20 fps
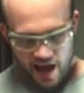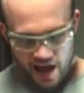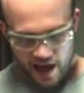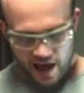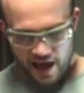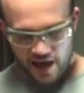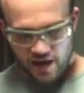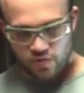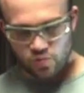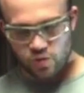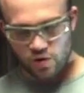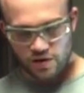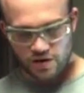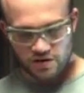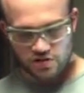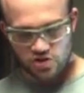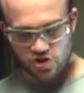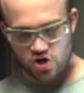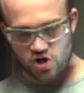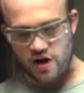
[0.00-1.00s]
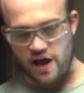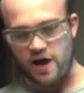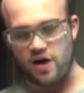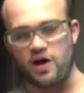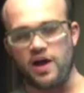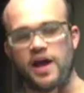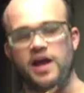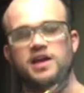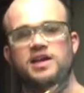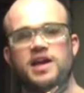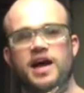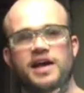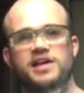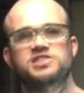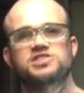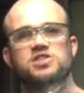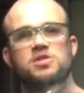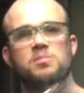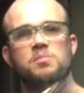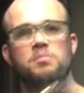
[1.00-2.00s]
and we're going to turn out a
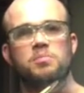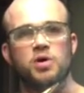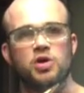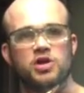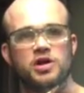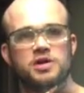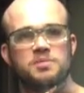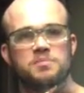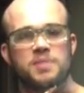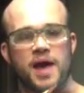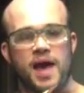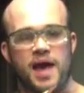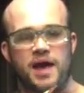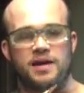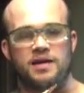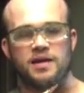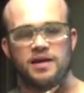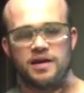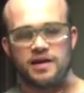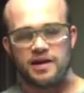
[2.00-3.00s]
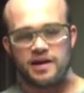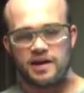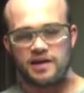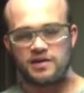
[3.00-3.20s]
nice bullet pen.